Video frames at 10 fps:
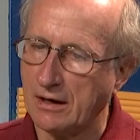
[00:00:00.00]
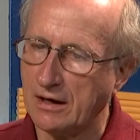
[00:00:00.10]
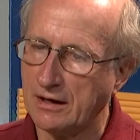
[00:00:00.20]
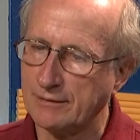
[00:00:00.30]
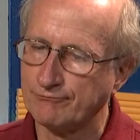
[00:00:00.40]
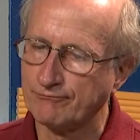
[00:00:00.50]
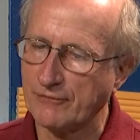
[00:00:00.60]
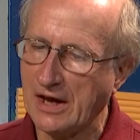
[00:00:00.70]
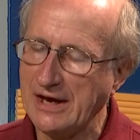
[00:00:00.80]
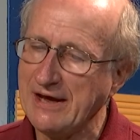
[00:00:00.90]
Um,
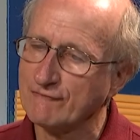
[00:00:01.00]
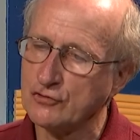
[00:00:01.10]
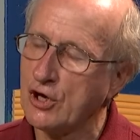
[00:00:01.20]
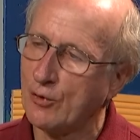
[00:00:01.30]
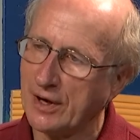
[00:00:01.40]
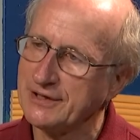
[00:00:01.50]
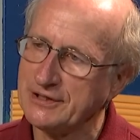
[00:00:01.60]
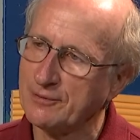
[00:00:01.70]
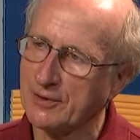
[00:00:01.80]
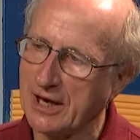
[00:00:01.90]
I have no
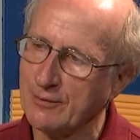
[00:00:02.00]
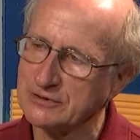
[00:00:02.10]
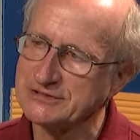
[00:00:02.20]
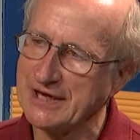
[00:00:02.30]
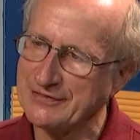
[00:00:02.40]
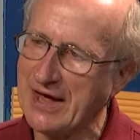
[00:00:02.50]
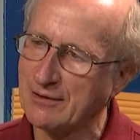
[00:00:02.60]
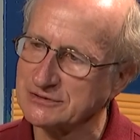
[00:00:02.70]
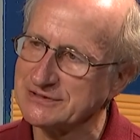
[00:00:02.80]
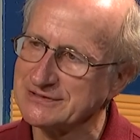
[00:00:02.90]
idea, but I would say
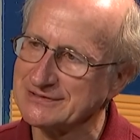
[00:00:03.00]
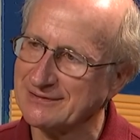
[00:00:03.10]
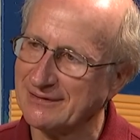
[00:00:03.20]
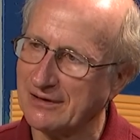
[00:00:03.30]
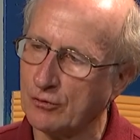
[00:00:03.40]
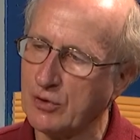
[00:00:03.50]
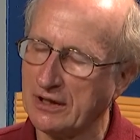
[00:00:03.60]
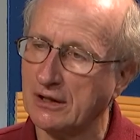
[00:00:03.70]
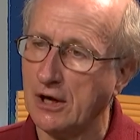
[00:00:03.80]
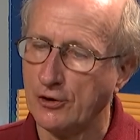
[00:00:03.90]
thousands. Yeah.
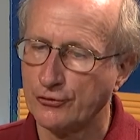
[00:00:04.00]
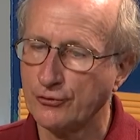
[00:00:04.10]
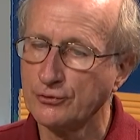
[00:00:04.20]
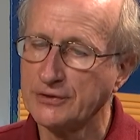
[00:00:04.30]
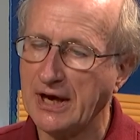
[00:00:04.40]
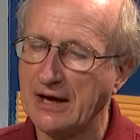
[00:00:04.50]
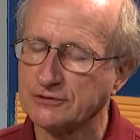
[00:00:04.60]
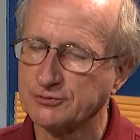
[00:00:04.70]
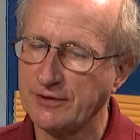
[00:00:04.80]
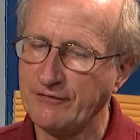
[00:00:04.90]
Well, through the
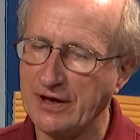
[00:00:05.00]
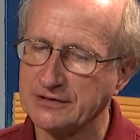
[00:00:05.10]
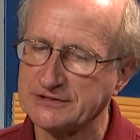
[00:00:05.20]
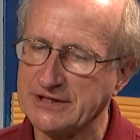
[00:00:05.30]
house, we've had